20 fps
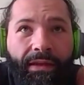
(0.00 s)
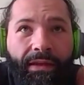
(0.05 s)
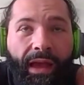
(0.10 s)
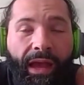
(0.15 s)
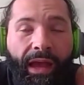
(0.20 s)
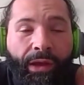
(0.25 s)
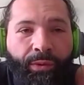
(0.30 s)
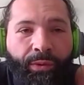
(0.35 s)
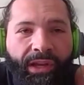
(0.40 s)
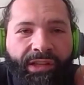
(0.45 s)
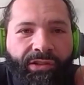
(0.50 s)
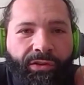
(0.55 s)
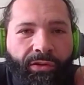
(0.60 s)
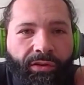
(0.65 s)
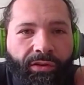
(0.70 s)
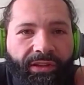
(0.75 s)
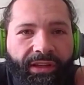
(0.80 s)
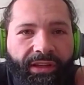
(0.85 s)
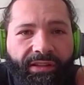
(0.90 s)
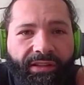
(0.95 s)
I
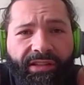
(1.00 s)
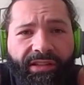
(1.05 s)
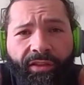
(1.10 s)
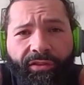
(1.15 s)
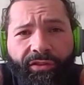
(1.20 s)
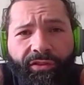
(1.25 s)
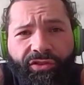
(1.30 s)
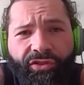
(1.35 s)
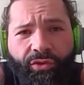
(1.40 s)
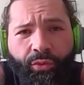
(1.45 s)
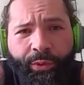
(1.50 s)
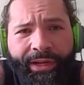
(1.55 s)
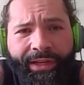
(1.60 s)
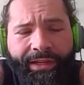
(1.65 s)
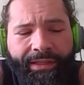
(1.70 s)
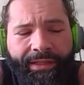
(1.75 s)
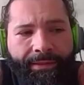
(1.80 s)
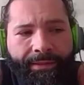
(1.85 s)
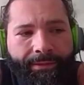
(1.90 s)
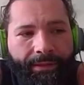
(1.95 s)
wrestled in southern
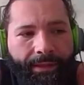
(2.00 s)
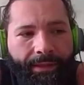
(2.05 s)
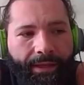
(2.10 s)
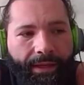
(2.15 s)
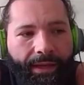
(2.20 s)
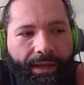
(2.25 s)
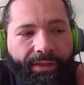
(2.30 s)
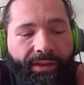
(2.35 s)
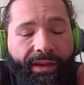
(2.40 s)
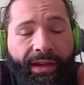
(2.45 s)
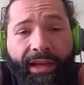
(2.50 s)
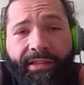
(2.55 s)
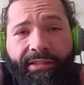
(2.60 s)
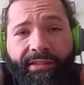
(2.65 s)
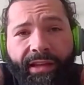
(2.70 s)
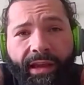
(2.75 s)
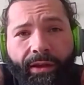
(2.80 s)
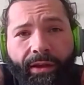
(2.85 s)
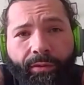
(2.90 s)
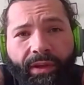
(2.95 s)
Sweden, and the next day
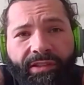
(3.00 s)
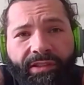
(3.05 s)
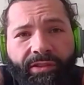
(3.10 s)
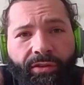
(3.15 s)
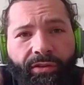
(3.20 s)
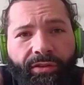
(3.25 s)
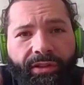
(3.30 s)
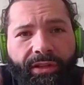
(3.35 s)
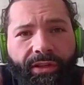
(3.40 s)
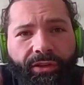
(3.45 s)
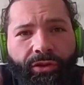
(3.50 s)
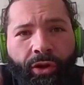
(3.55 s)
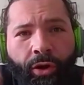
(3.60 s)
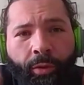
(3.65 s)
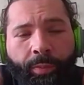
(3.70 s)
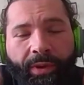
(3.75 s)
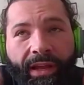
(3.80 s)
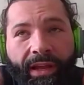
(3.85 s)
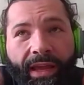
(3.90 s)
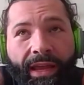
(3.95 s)
I wrestled in
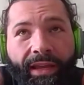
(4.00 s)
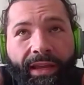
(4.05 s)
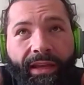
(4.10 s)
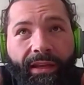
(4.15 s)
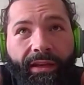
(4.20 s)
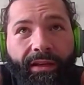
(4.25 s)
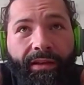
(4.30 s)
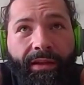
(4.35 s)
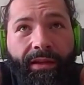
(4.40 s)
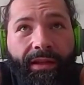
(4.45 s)
Copenhagen.